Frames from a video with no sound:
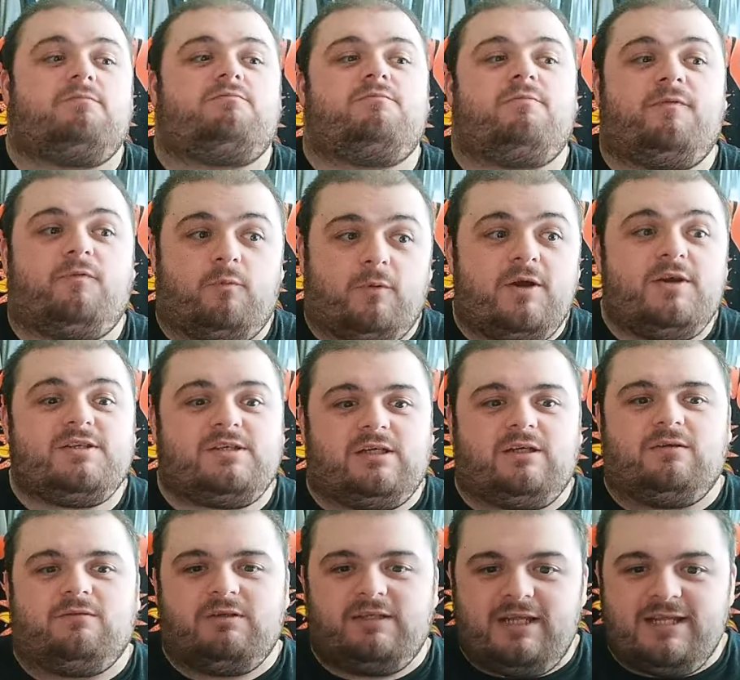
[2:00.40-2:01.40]

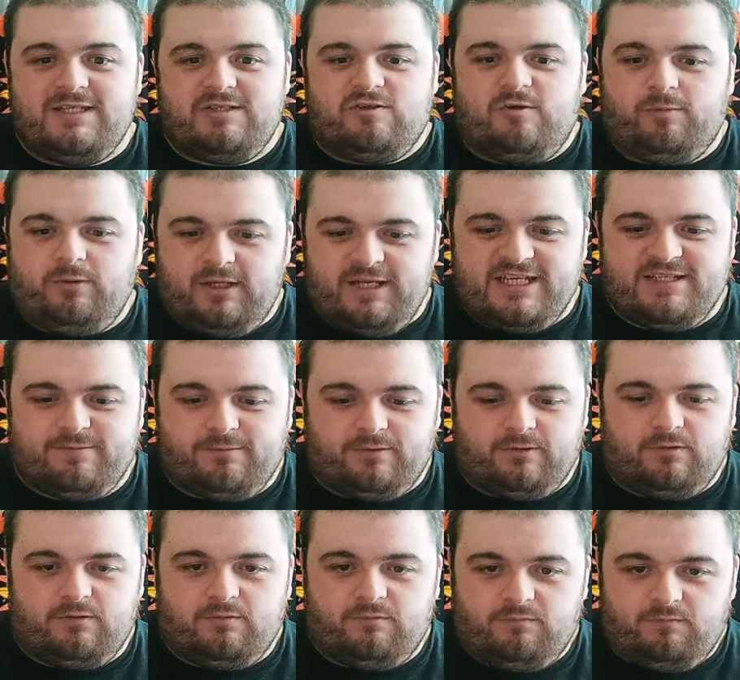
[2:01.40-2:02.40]
Frozzy needs a replacement.
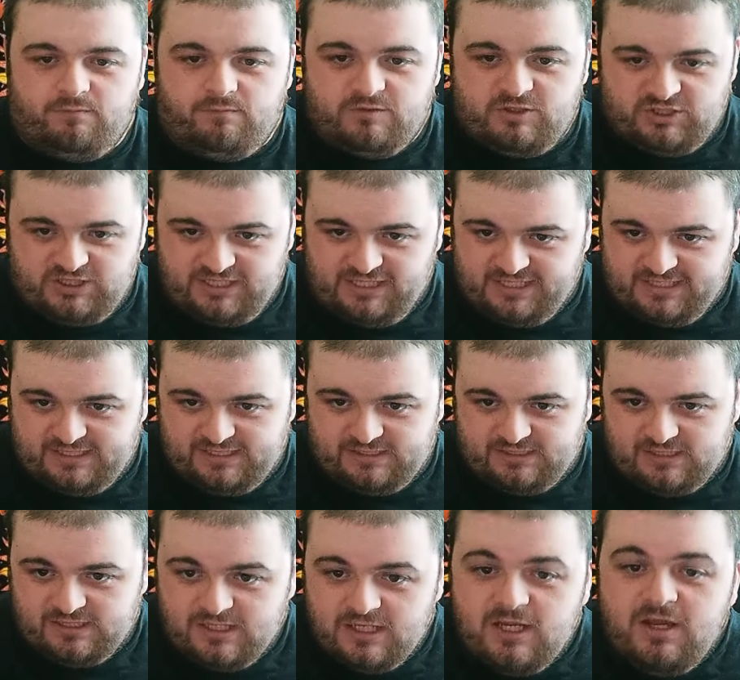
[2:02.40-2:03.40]

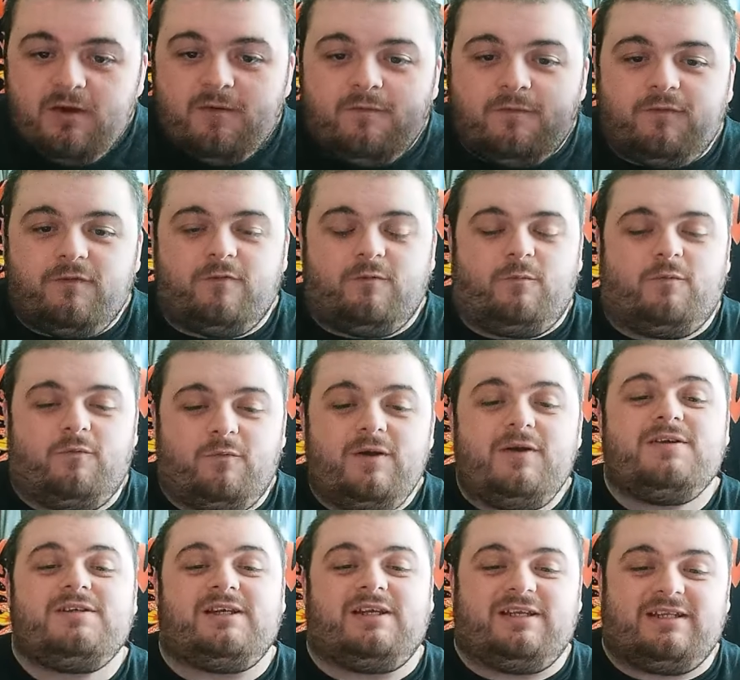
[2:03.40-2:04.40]
Jesus,
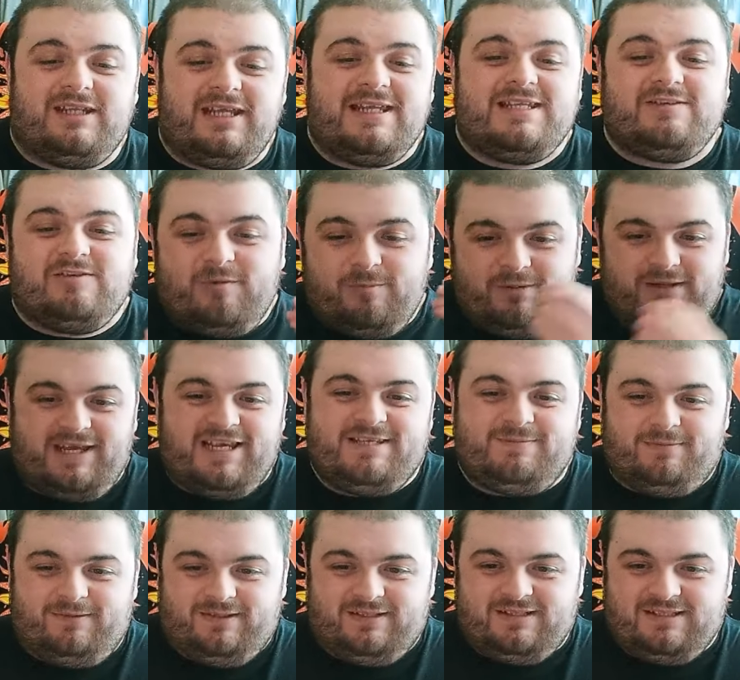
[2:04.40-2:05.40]
Frozzy needs a
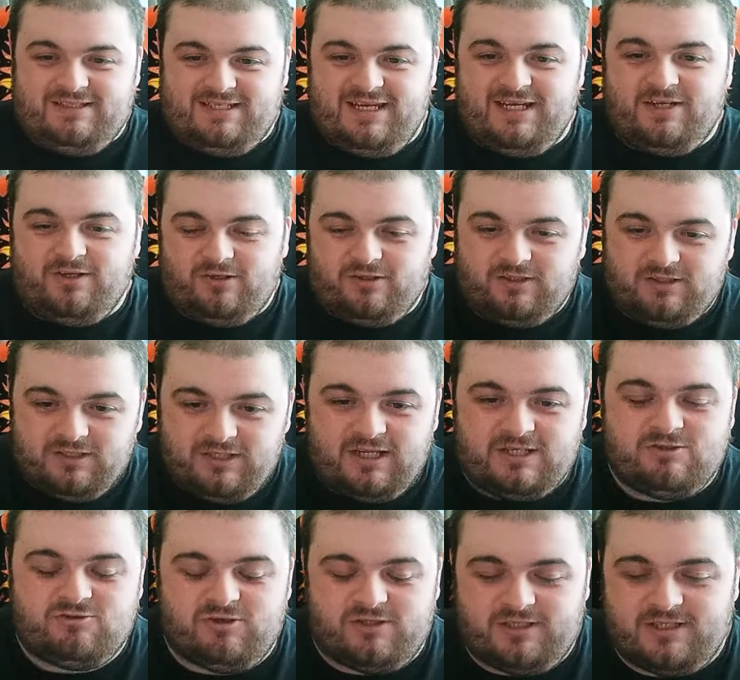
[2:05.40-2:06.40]
replacement to take on an
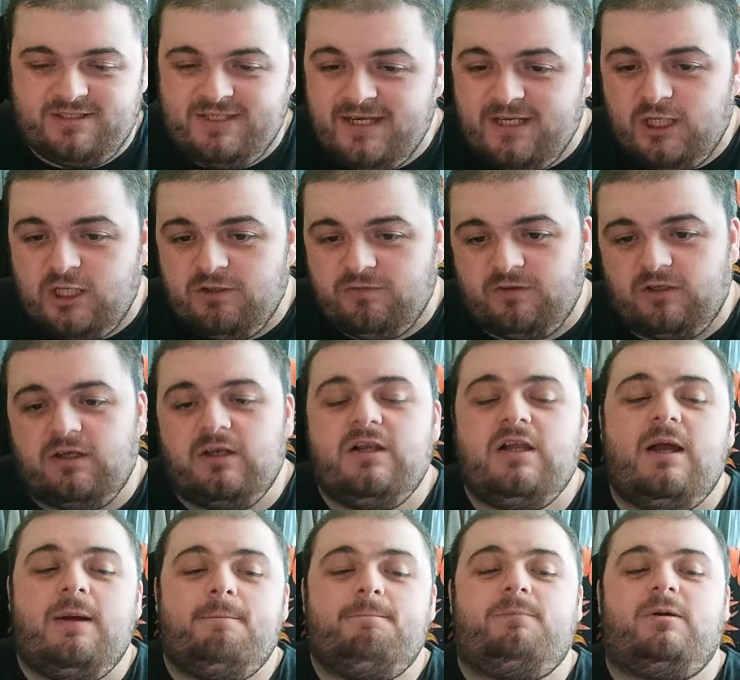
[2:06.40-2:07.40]
Australian Takeover.
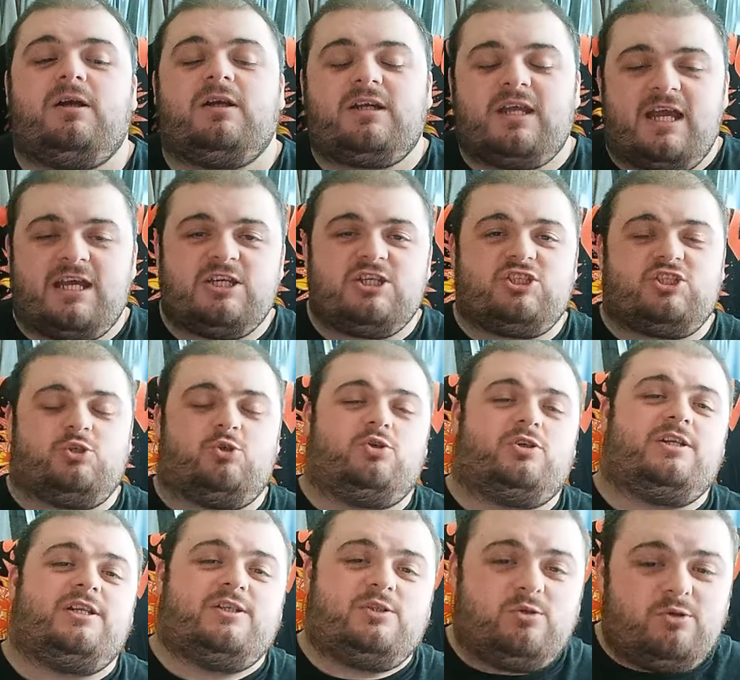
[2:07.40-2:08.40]
But Kaz
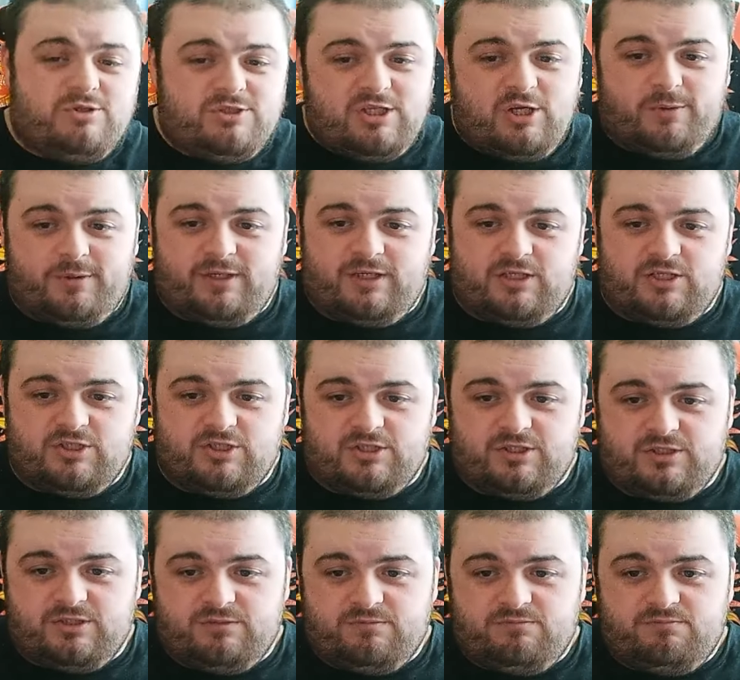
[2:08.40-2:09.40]
Jordan is also
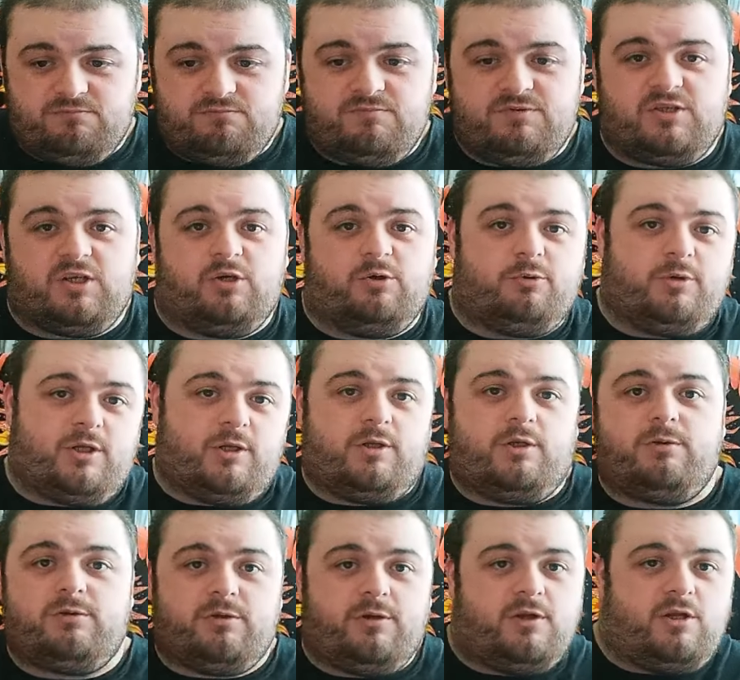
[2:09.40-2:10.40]
injured, so we don't
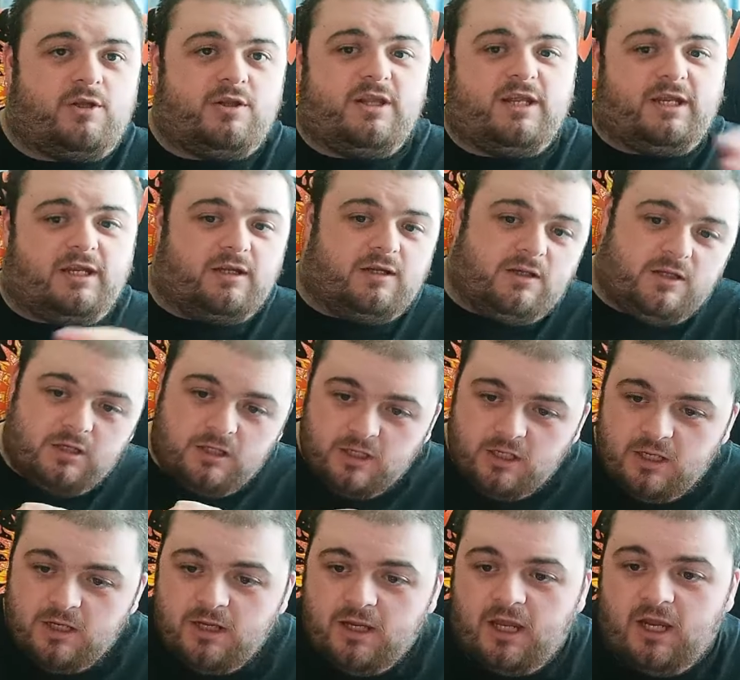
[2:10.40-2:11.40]
know what's going on
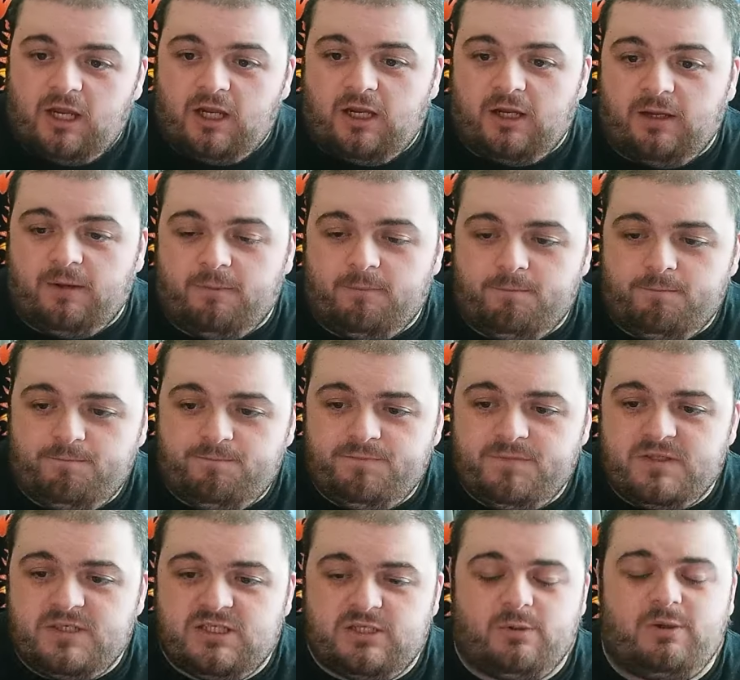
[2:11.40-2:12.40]
there.
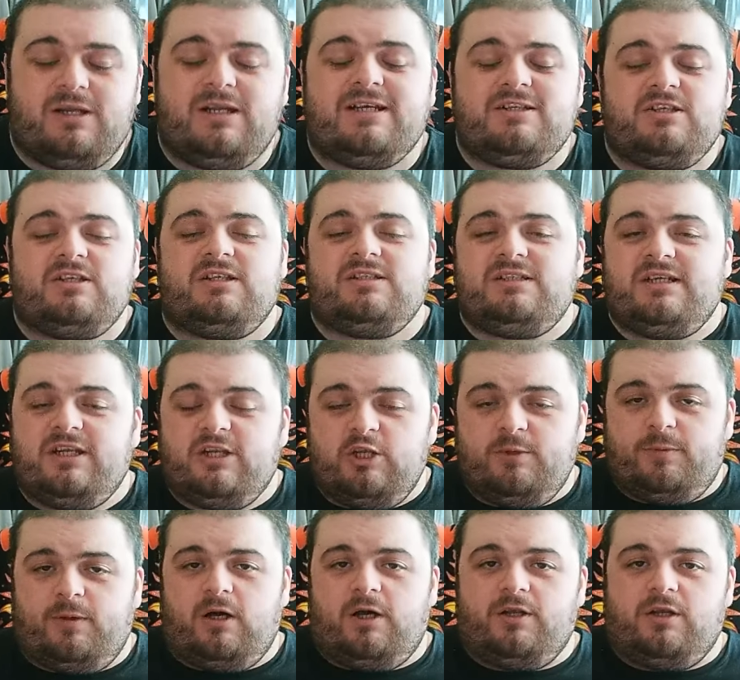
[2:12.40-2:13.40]
So Alexia doesn't need a
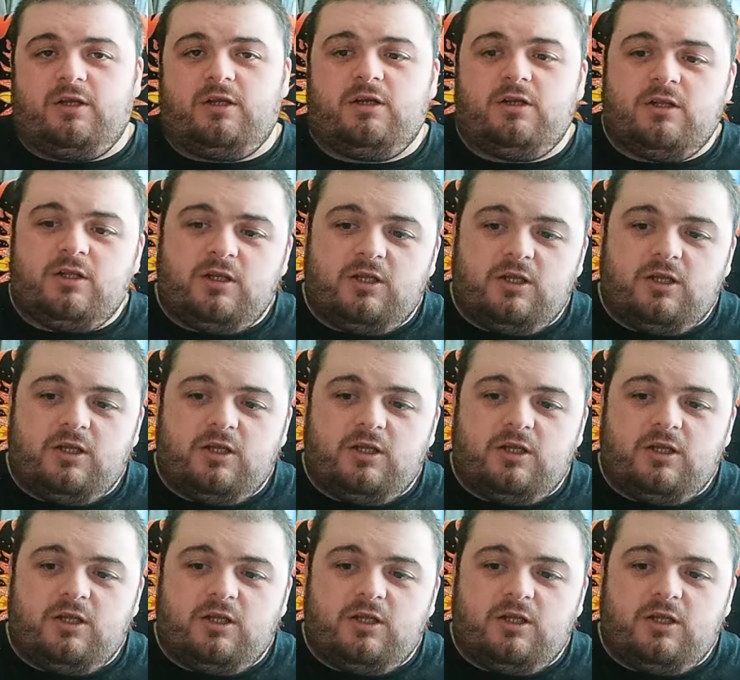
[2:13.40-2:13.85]
new partner,